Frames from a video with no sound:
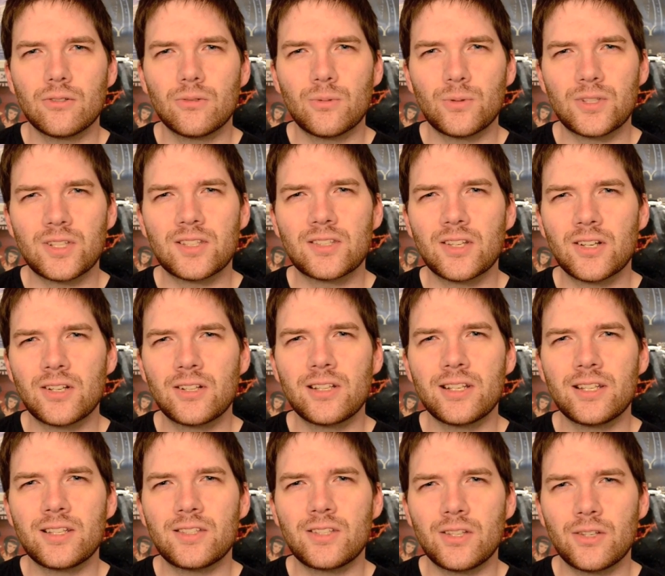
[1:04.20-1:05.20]
was as
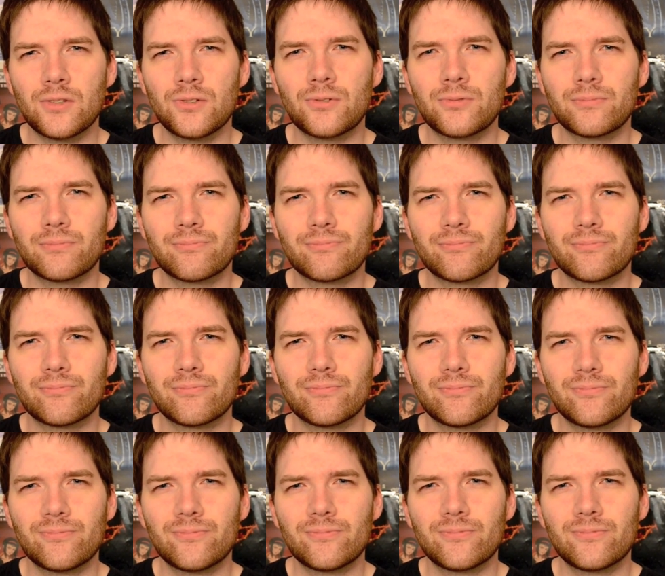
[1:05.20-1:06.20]
ugly as you,
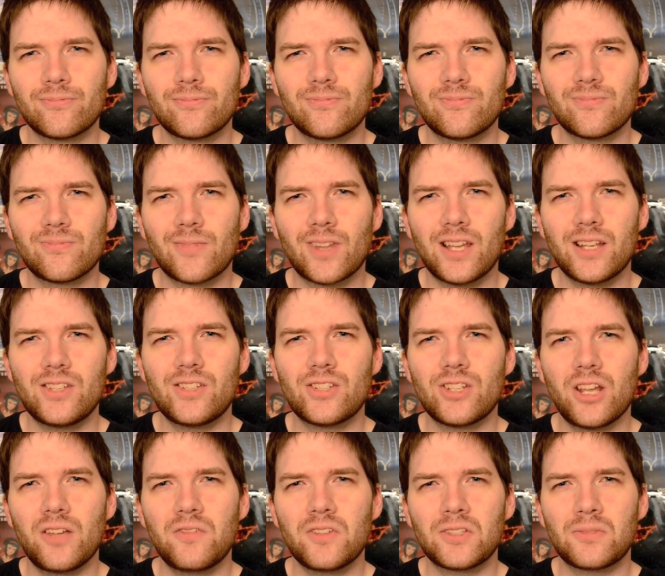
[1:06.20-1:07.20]
I'd
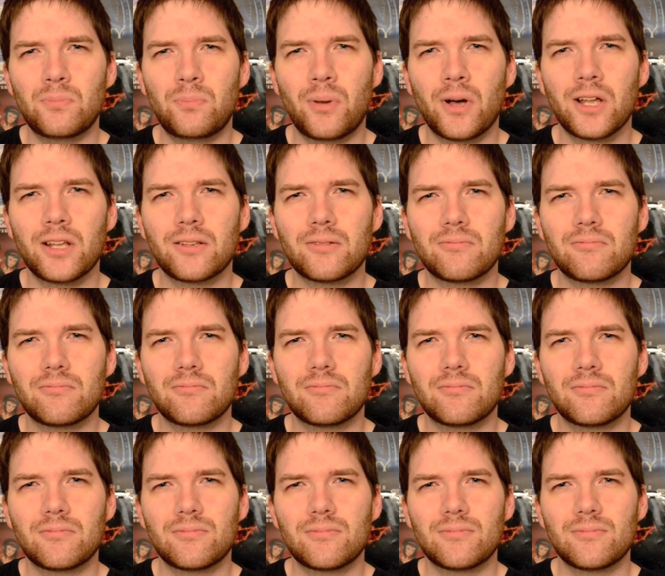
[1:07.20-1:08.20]
shave his butt
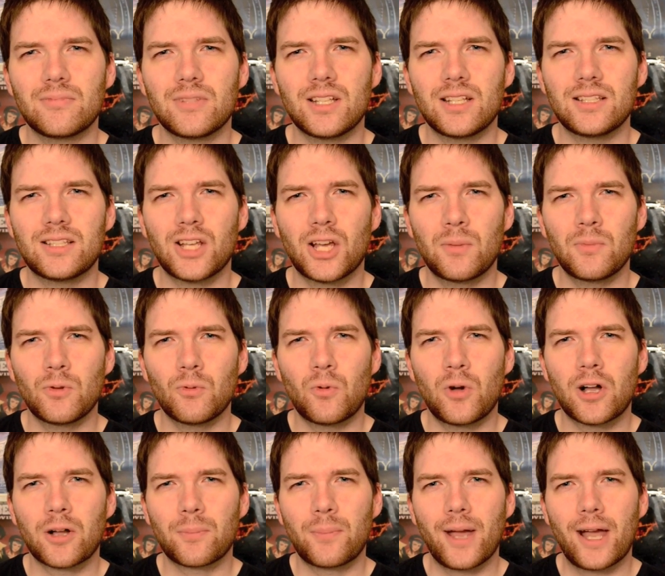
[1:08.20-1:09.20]
and tell him to walk